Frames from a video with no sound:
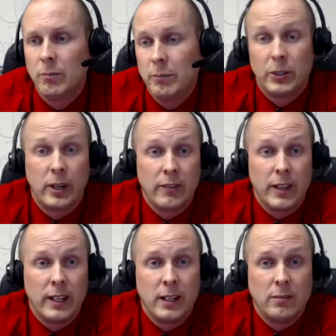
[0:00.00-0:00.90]
Be great if
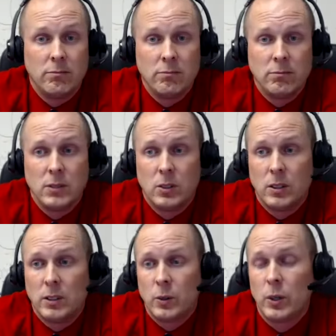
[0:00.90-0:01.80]
they did,
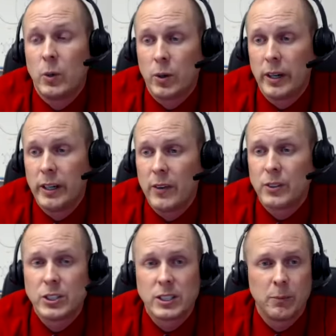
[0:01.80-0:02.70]
or any other
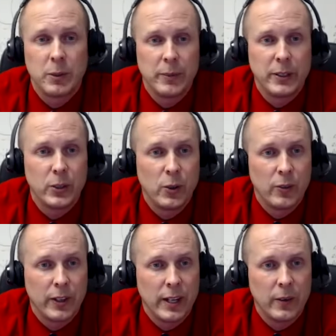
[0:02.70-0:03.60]
supplement or
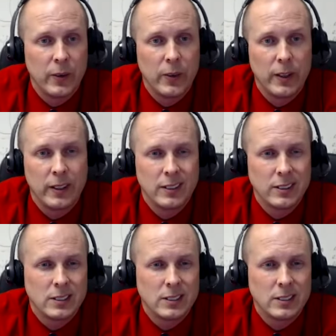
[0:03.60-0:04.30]
over-the-counter thing.